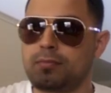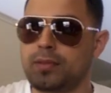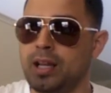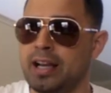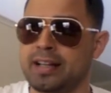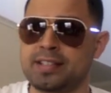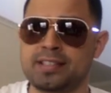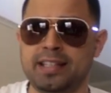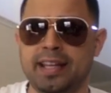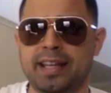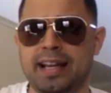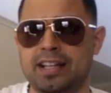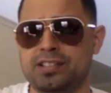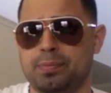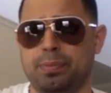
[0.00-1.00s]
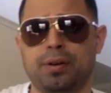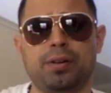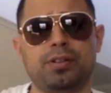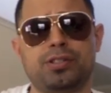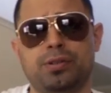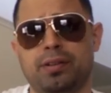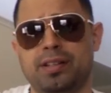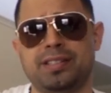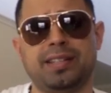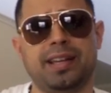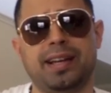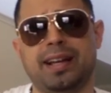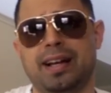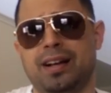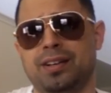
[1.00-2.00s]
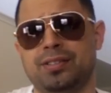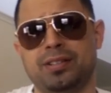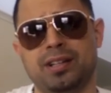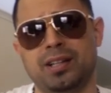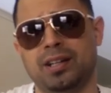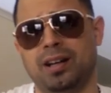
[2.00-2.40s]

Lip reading: at a steakhouse, a burger joint steakhouse.